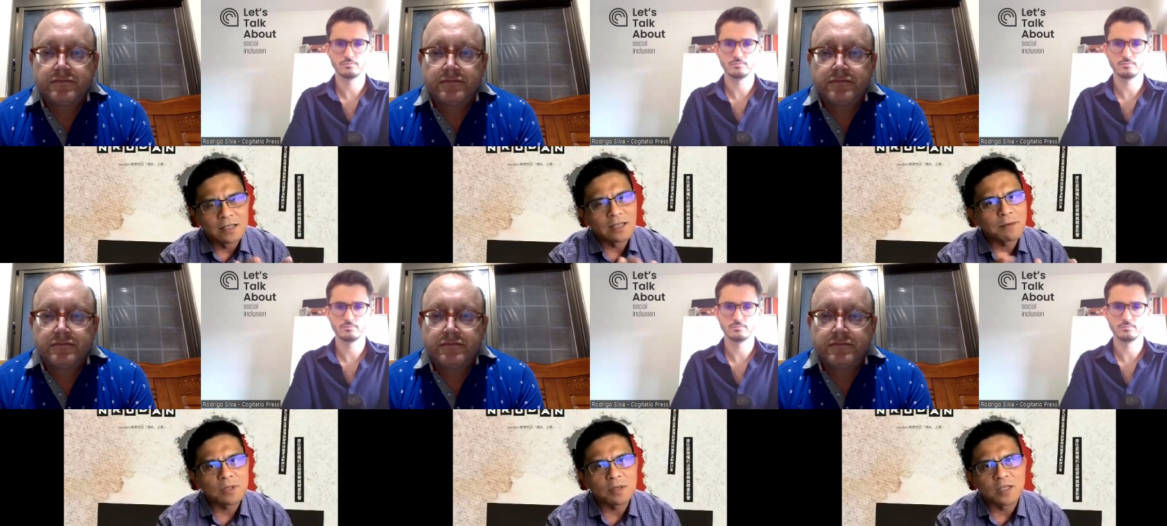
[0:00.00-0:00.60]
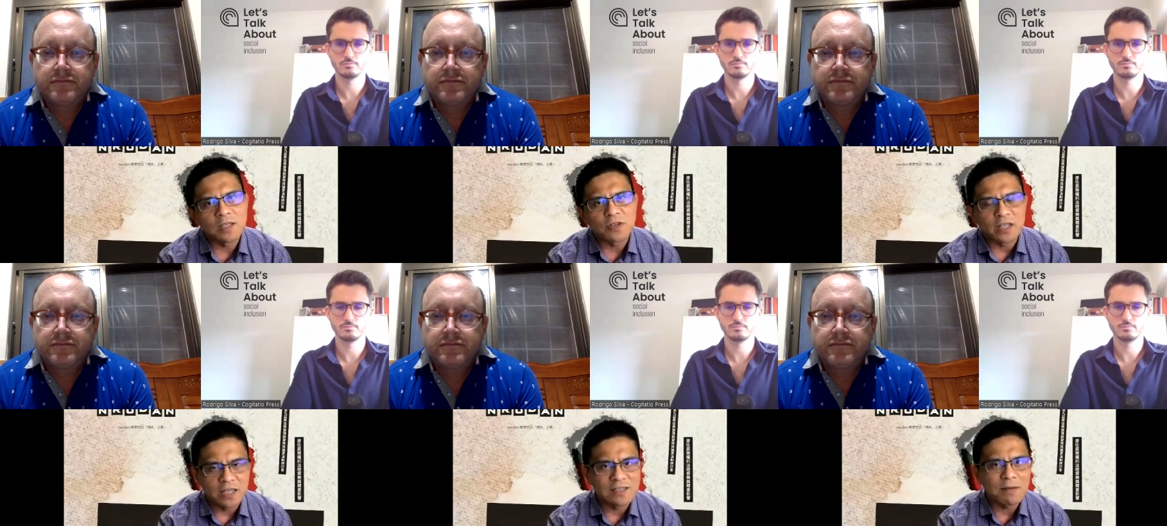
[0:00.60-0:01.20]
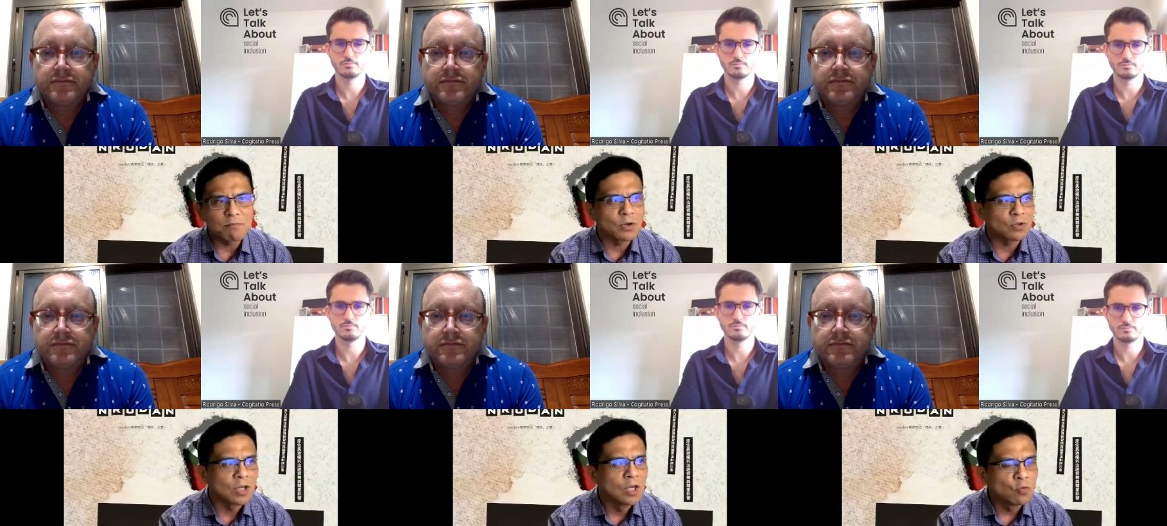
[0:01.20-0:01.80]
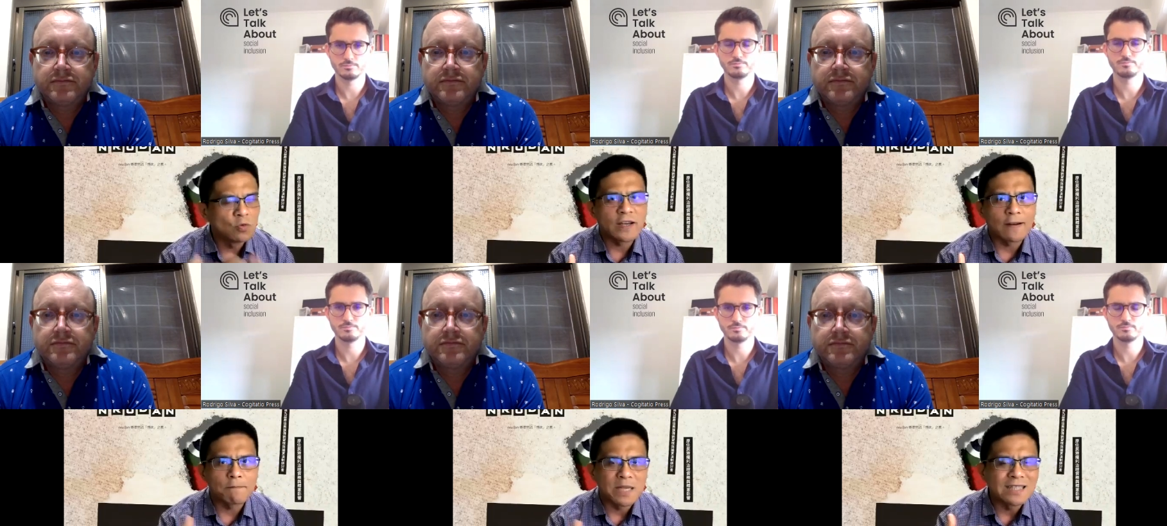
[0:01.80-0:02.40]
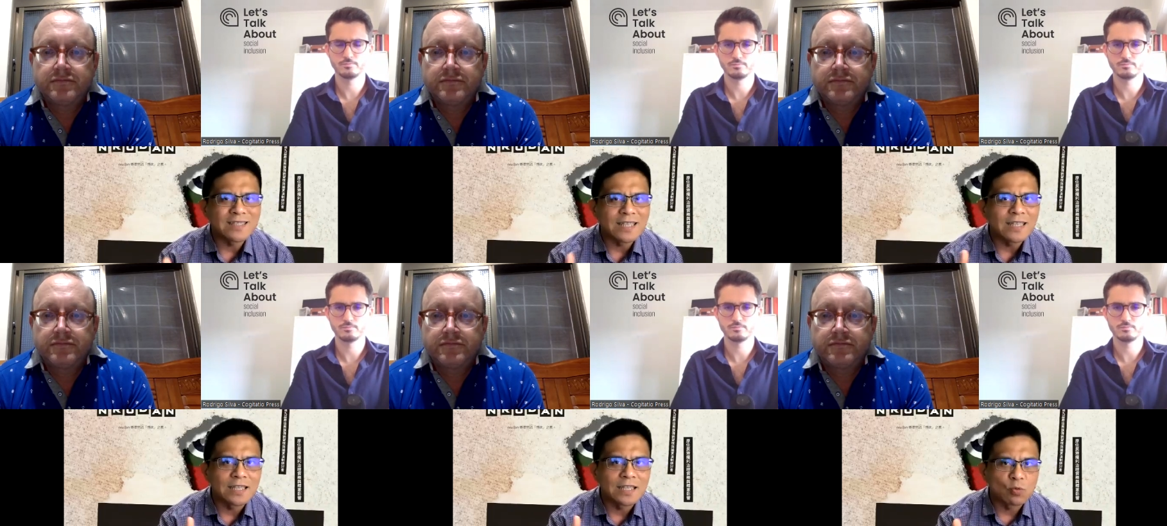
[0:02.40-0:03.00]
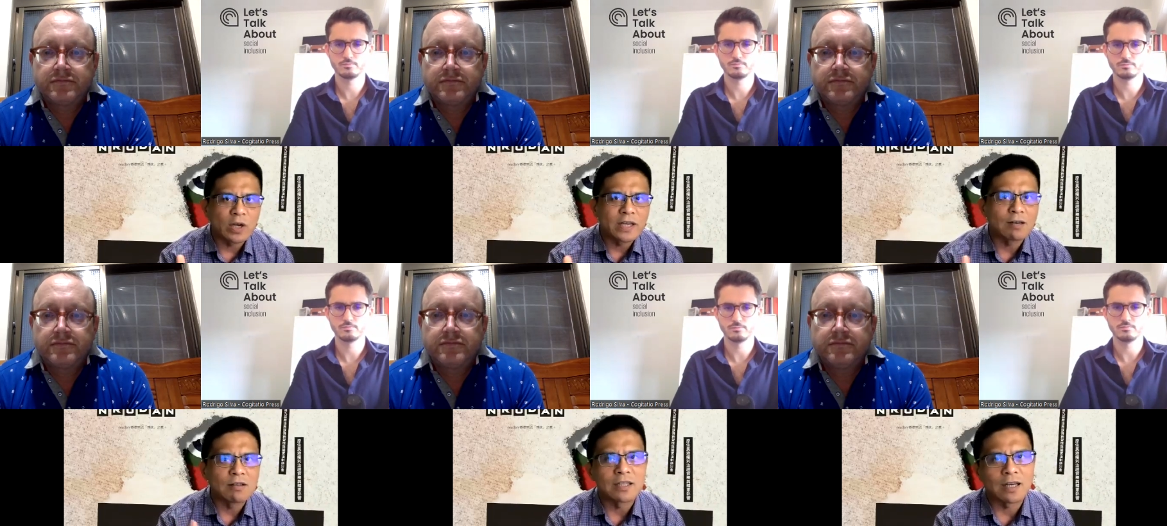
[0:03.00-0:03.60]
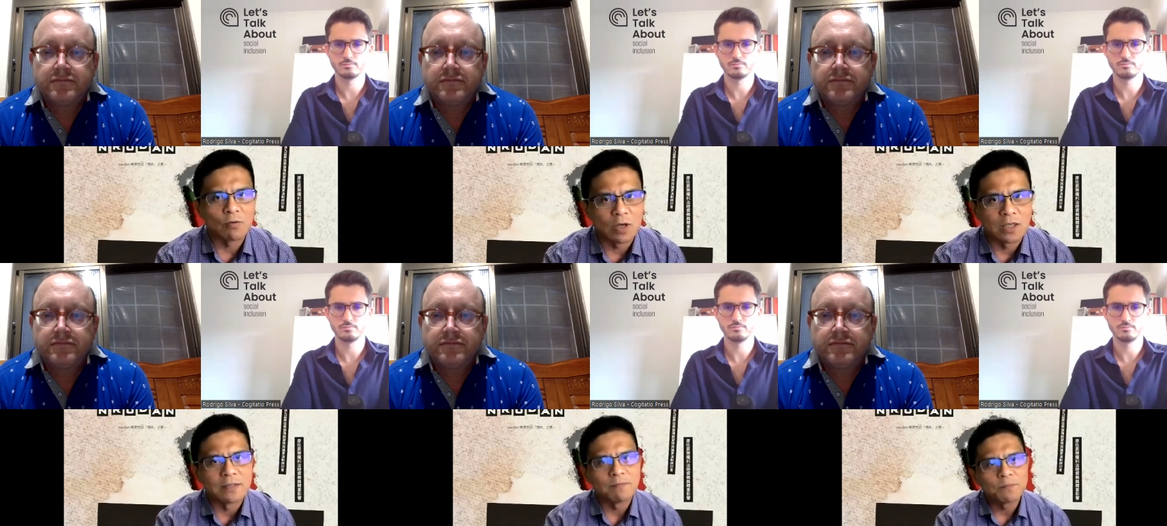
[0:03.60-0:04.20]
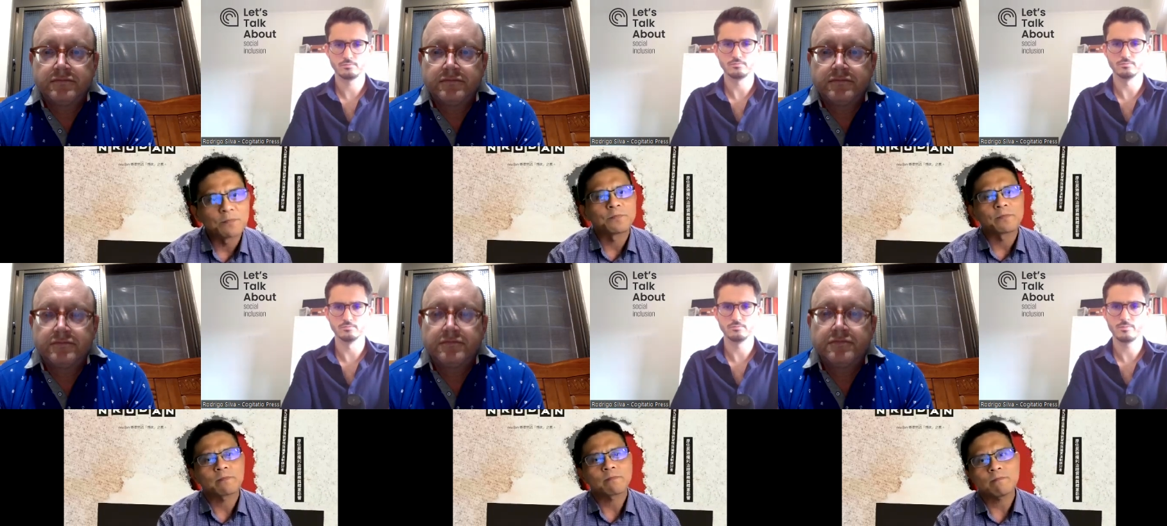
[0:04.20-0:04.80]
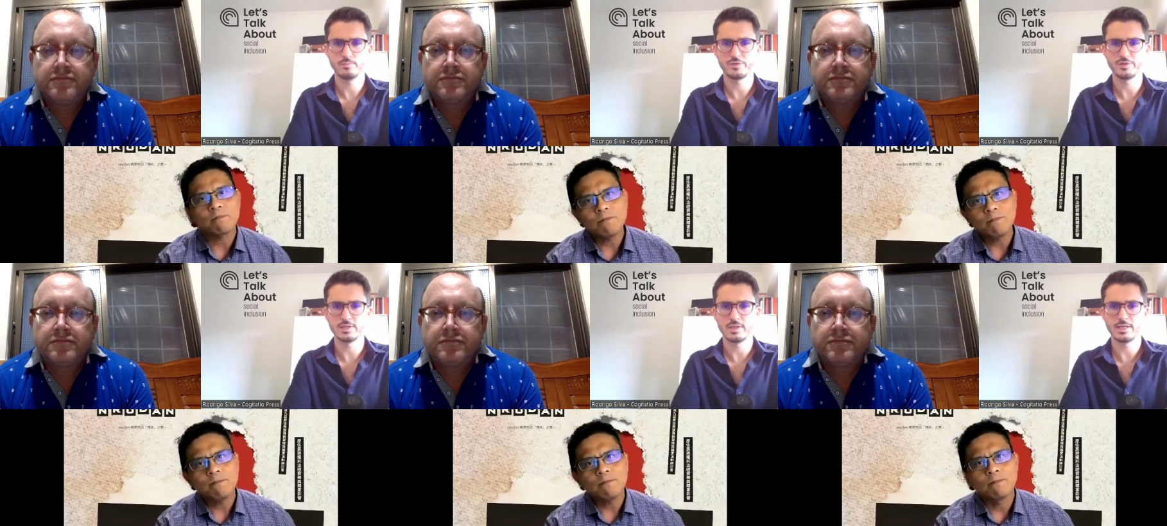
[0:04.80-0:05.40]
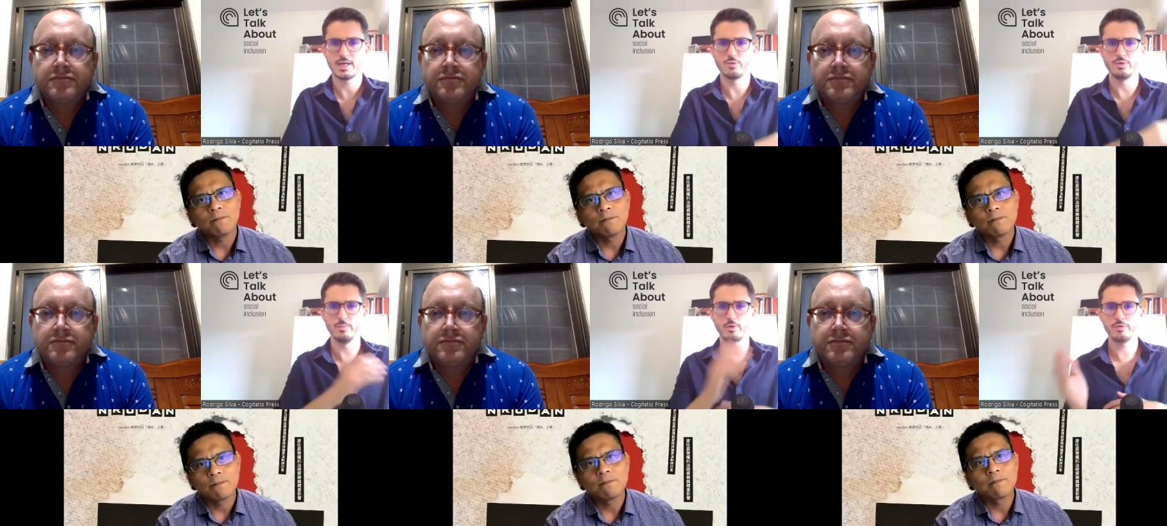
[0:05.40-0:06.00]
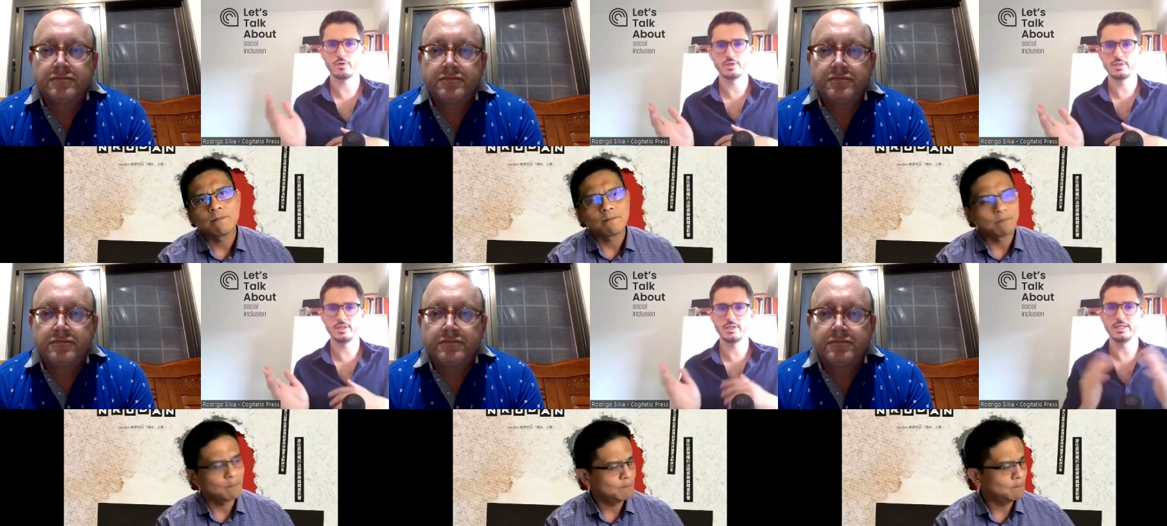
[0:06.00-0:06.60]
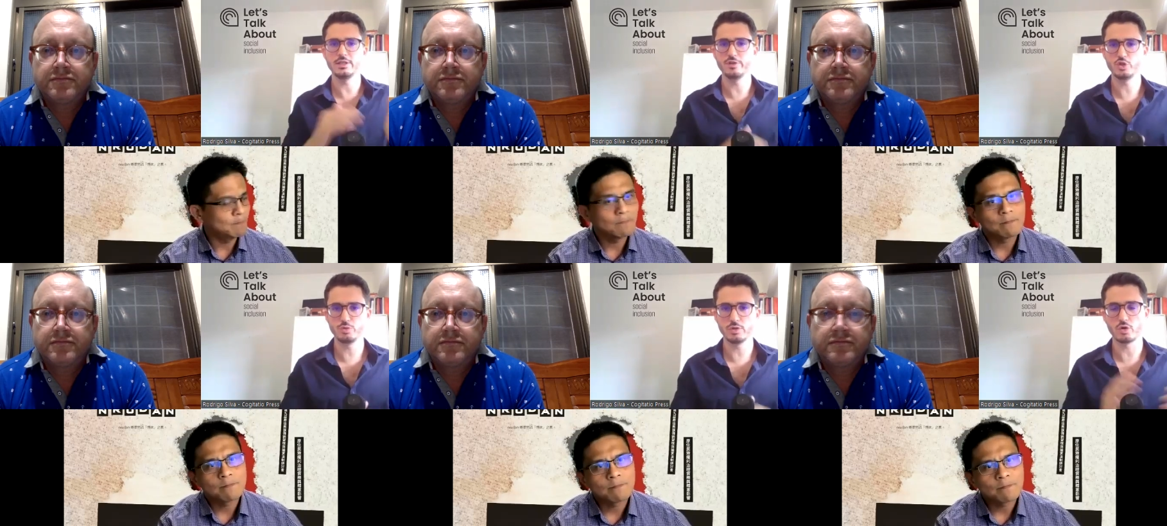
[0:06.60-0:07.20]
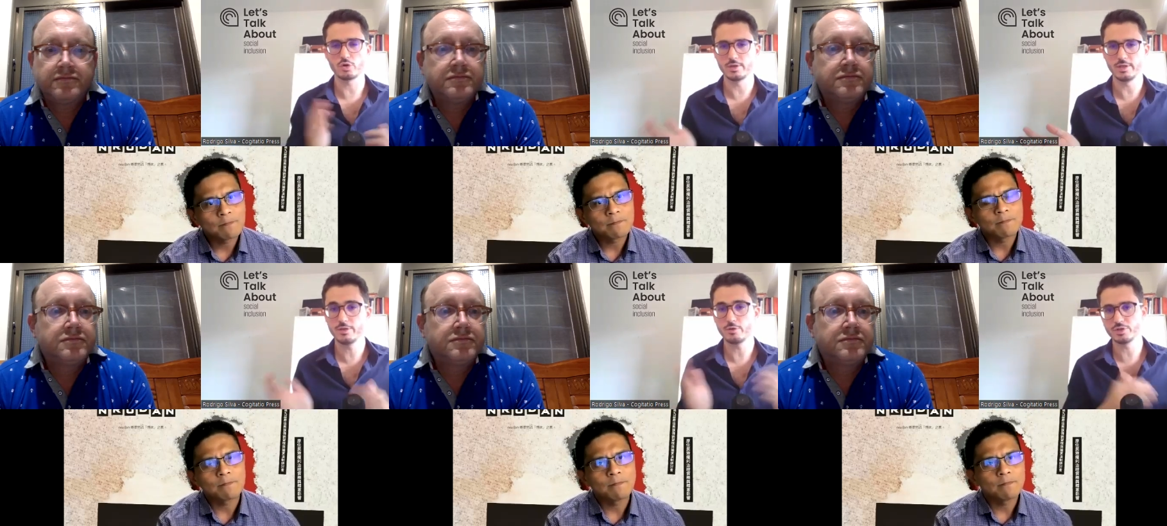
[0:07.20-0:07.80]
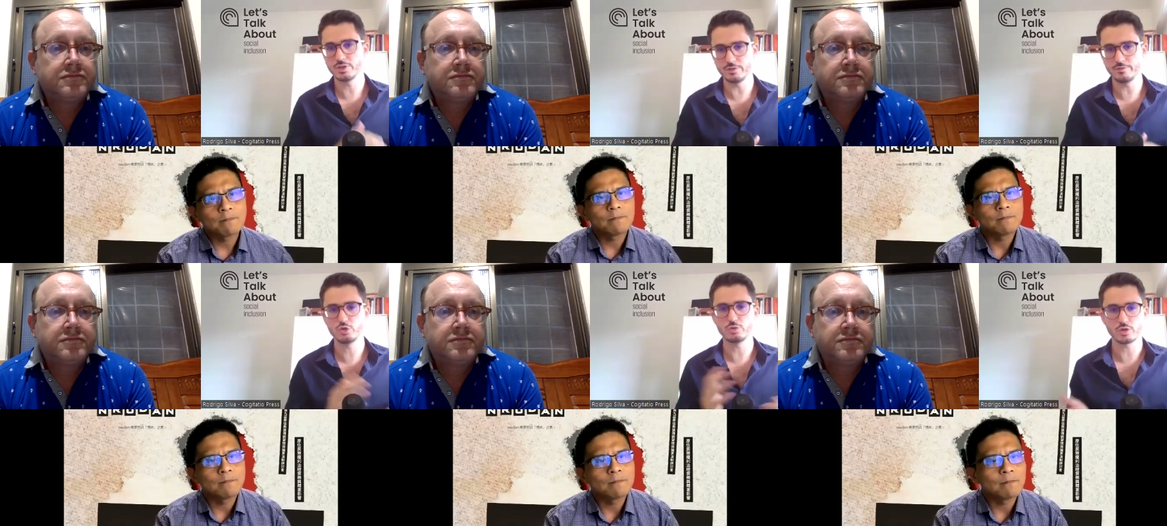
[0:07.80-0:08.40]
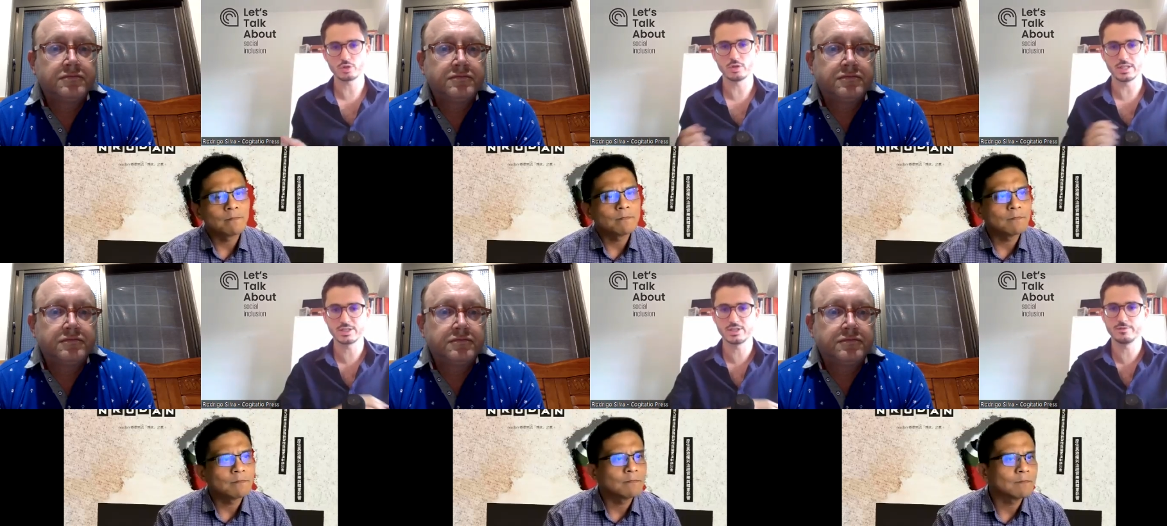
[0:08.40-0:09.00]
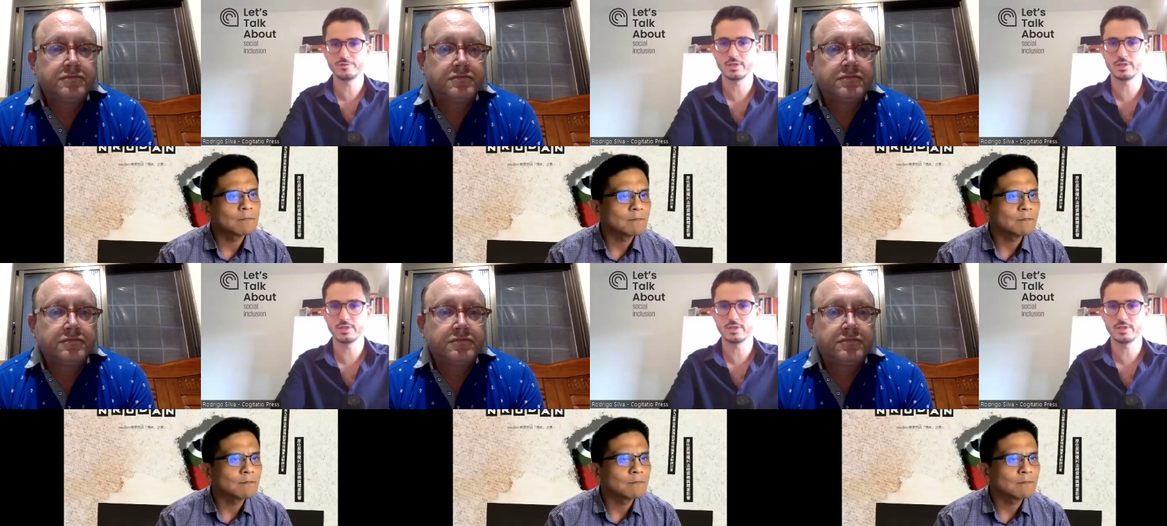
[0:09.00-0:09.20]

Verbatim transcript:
Speaker 1: a number of different examples we have been seeing right now in Taiwan.
Speaker 2: Mm-hmm. Perfect. And how we both on the individual or either on the individual or collective